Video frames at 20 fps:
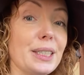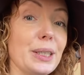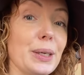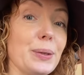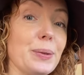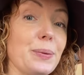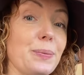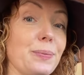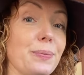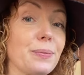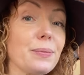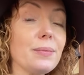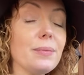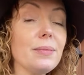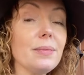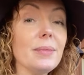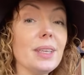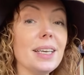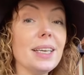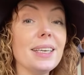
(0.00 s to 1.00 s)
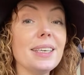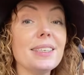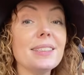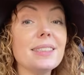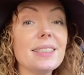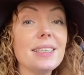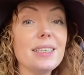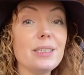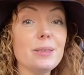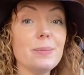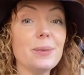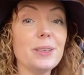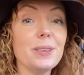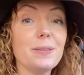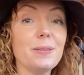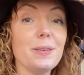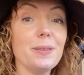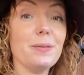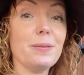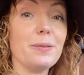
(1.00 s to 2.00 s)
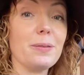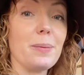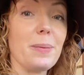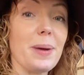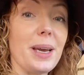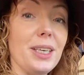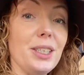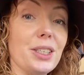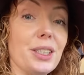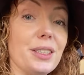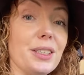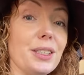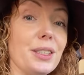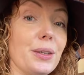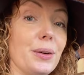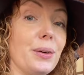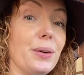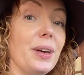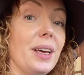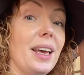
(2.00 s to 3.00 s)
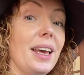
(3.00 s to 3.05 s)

So here's a little bit of information. So